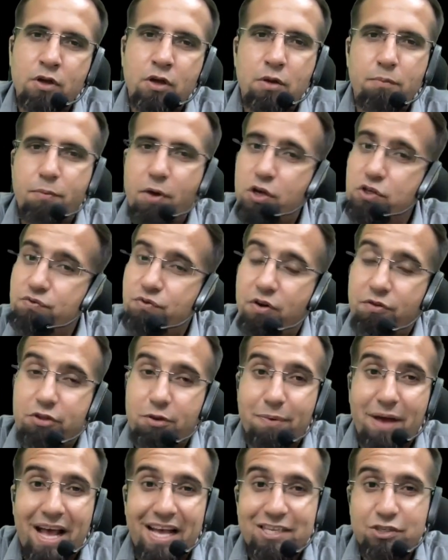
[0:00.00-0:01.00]
because one of
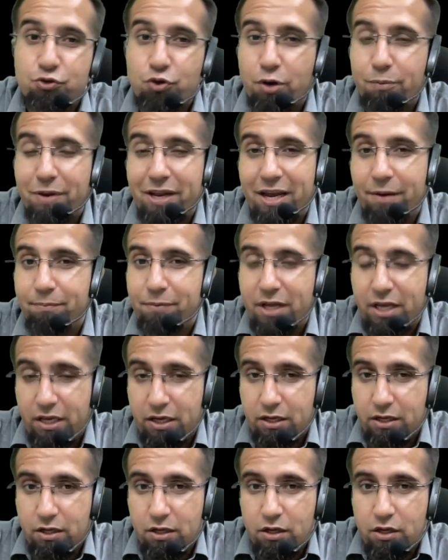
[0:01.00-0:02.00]
them has to remain empty.
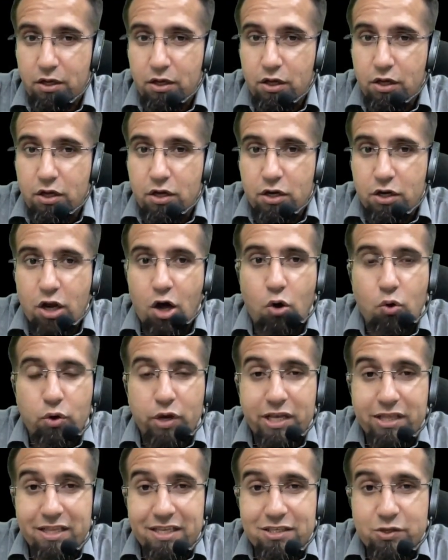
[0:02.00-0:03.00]
Now
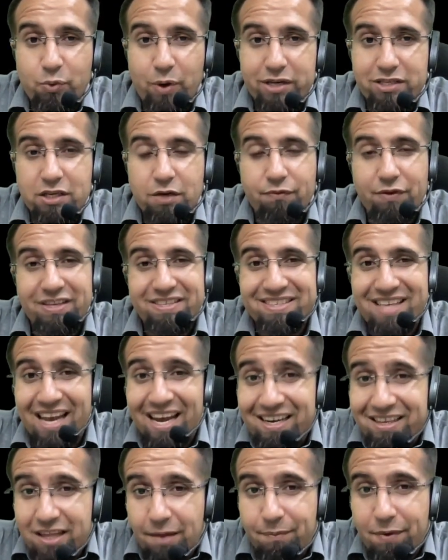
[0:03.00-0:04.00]
in this question we
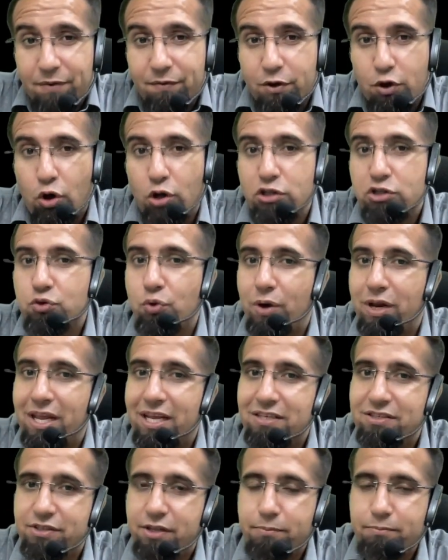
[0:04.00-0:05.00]
select them and we also
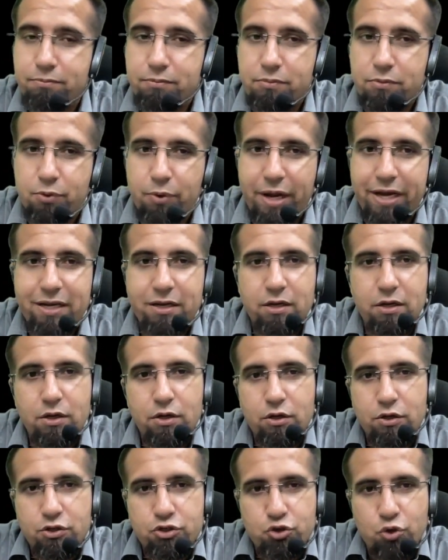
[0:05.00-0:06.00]
arrange them, right?
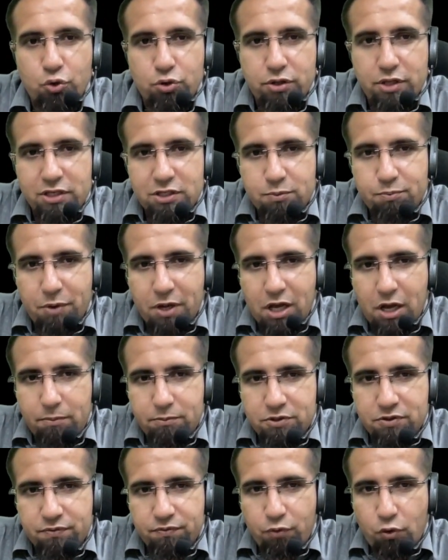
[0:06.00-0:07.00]
So this
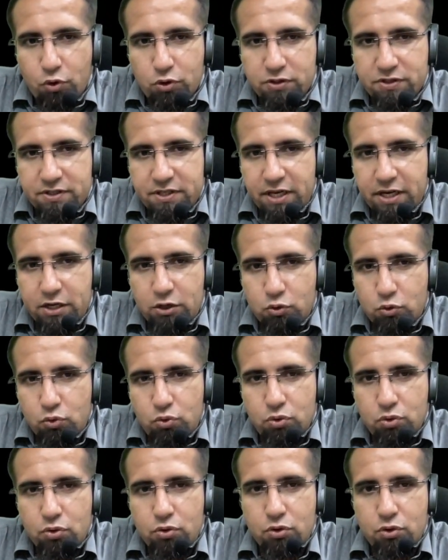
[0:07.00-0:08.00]
becomes
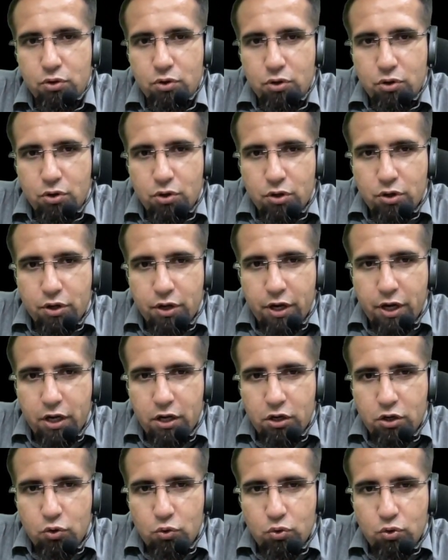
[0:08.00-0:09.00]
4c2
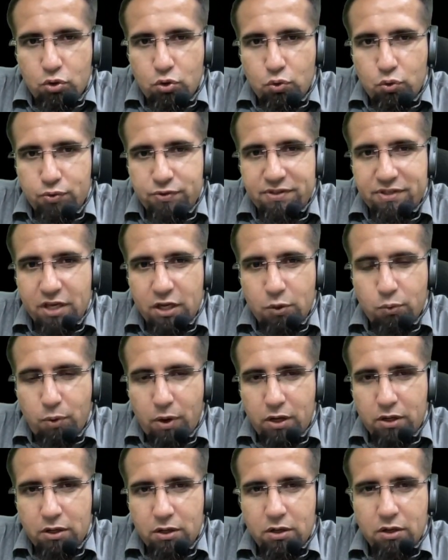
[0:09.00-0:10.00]
into
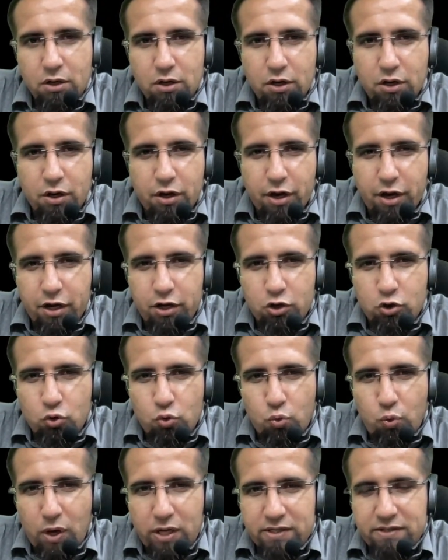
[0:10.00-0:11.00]
2c1 into
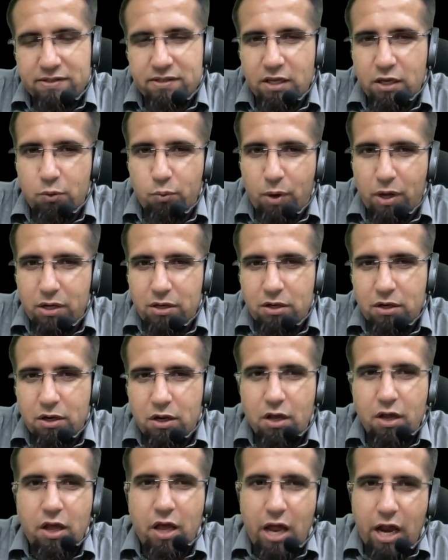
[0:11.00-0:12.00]
1c1,
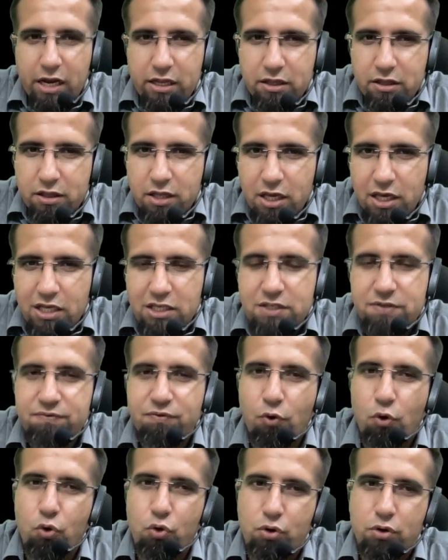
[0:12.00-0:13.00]
and these
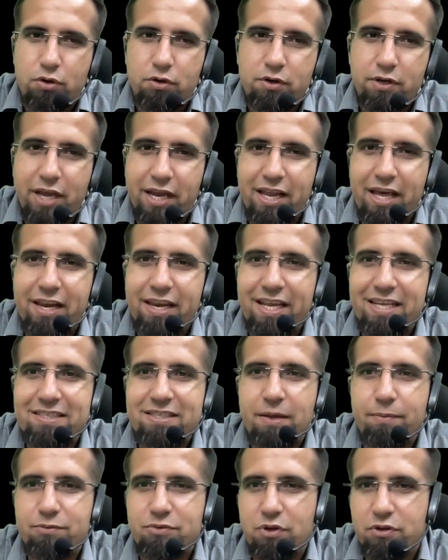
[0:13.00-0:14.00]
4 can arrange
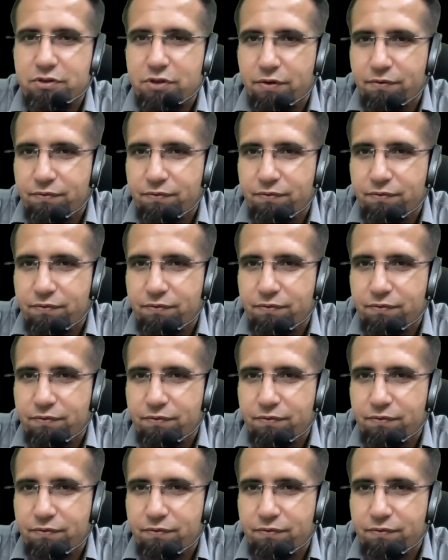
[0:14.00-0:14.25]
themselves in